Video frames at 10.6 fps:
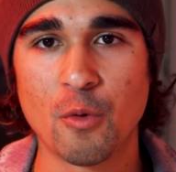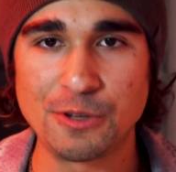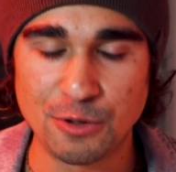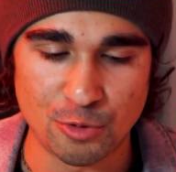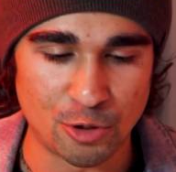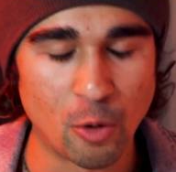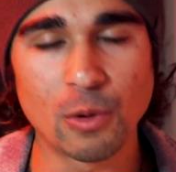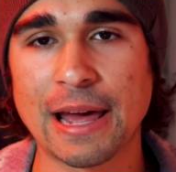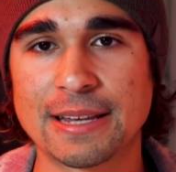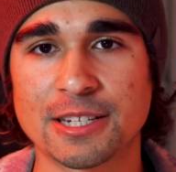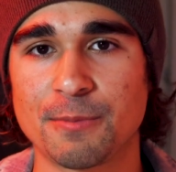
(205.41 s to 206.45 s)
When you don't
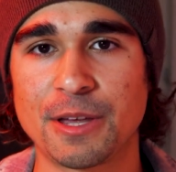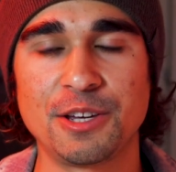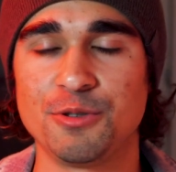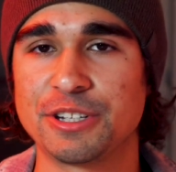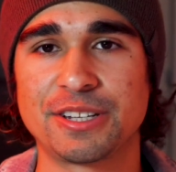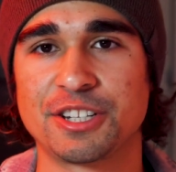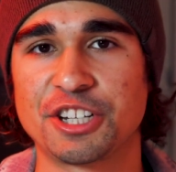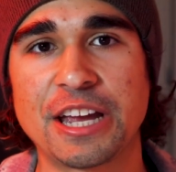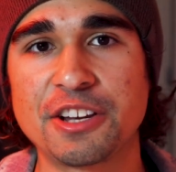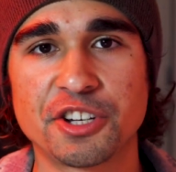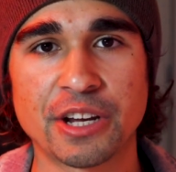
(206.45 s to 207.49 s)
like something, you just
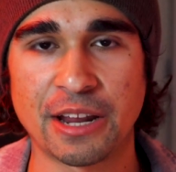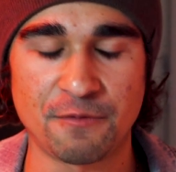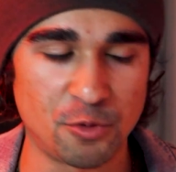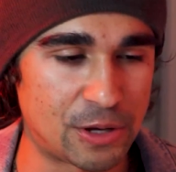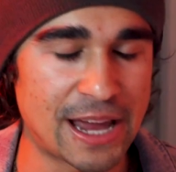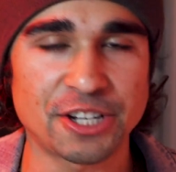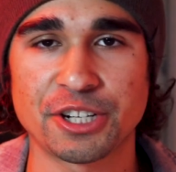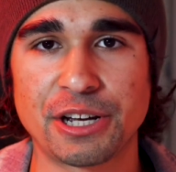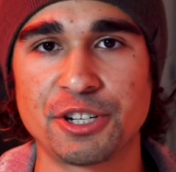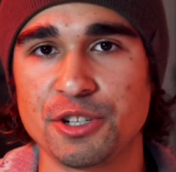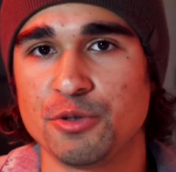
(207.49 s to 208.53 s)
change it, and if you can't
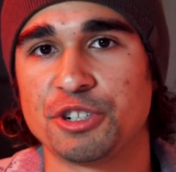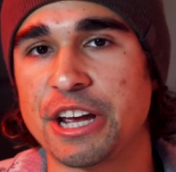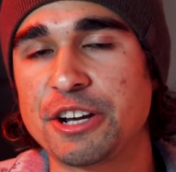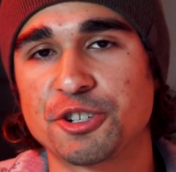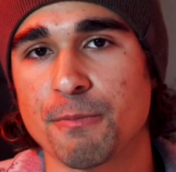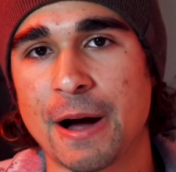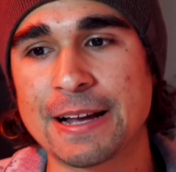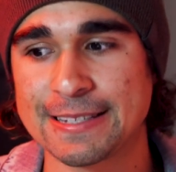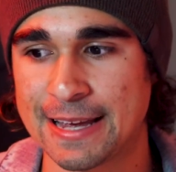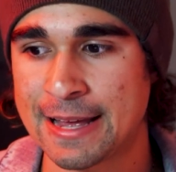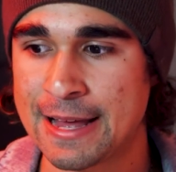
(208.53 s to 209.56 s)
change it, you change your
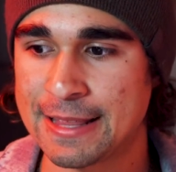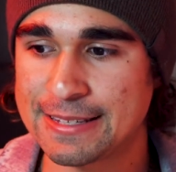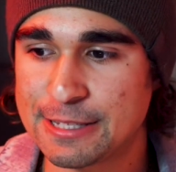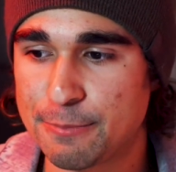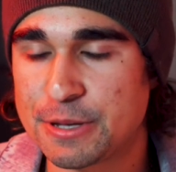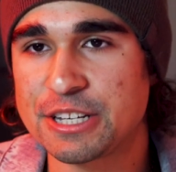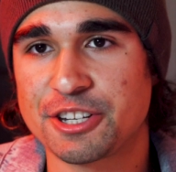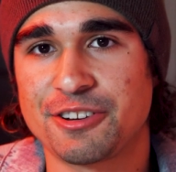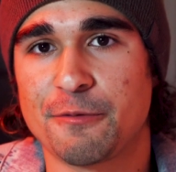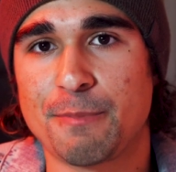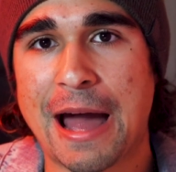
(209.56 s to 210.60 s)
mindset. This is a
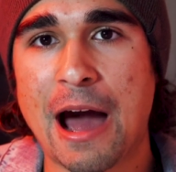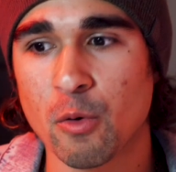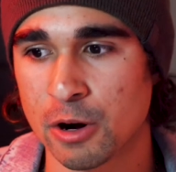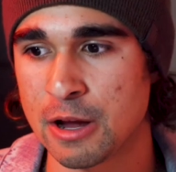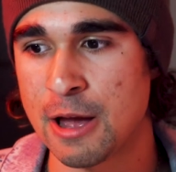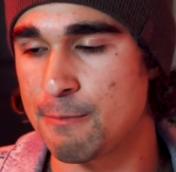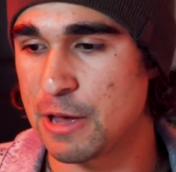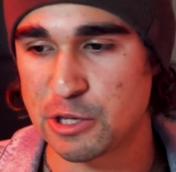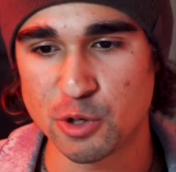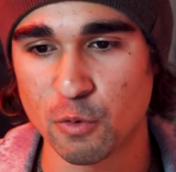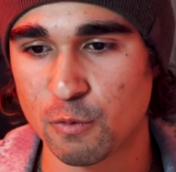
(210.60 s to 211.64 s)
position of power,
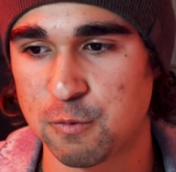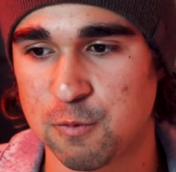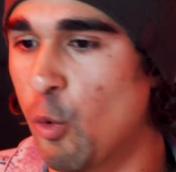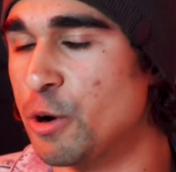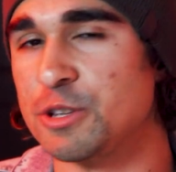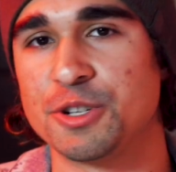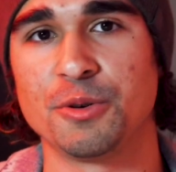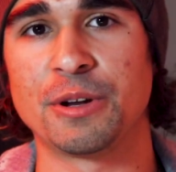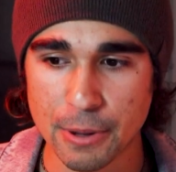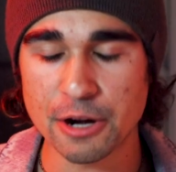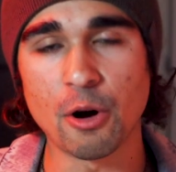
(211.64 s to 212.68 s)
mental
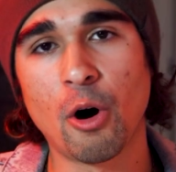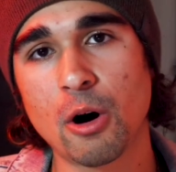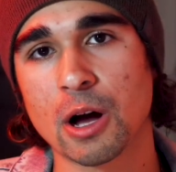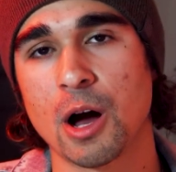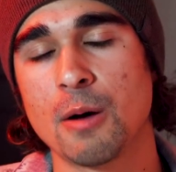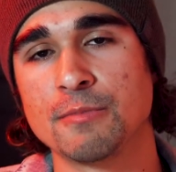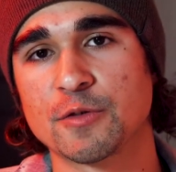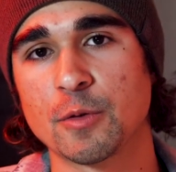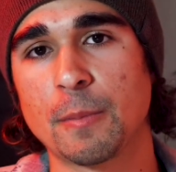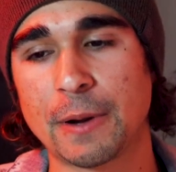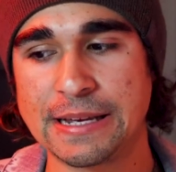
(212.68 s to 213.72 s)
fortitude, but it all comes
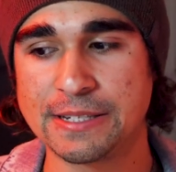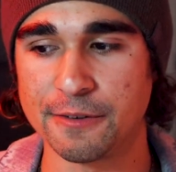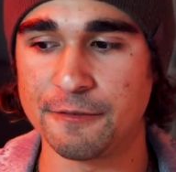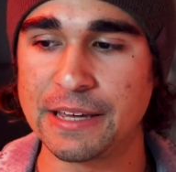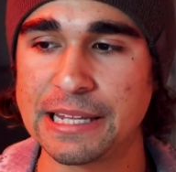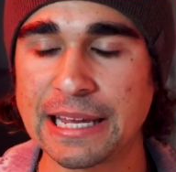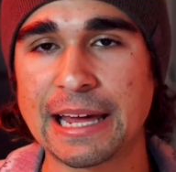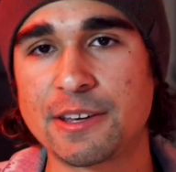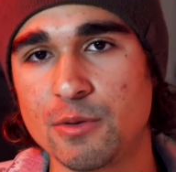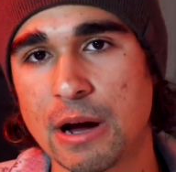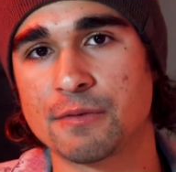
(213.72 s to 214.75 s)
from a place of feeling
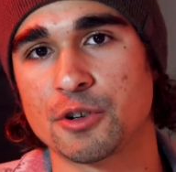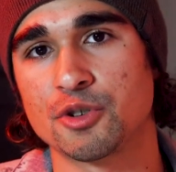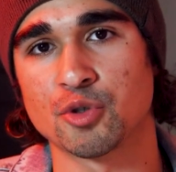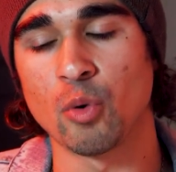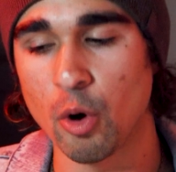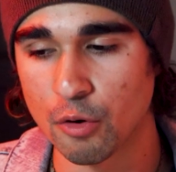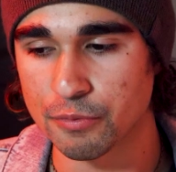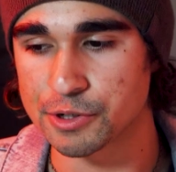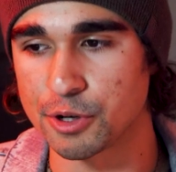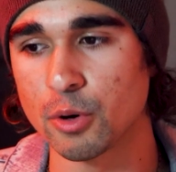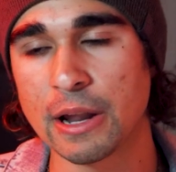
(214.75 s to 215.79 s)
like you have control
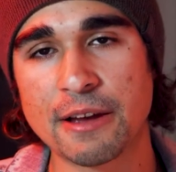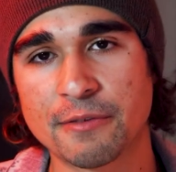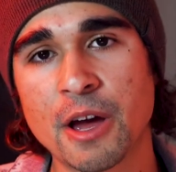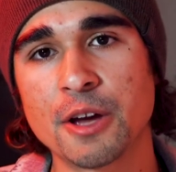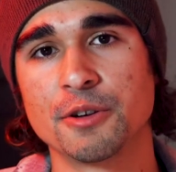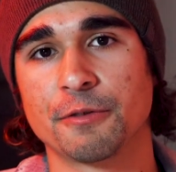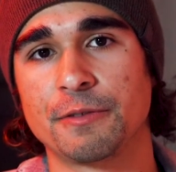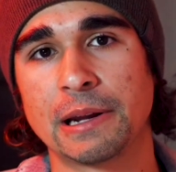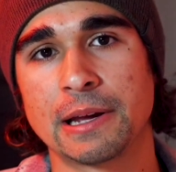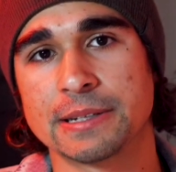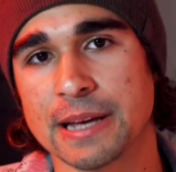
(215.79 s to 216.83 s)
over your life, your
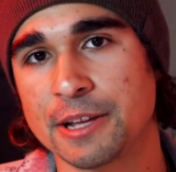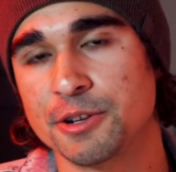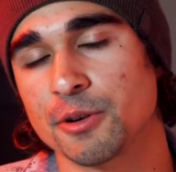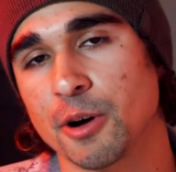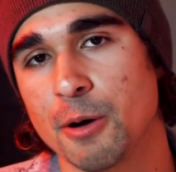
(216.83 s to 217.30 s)
feelings, and your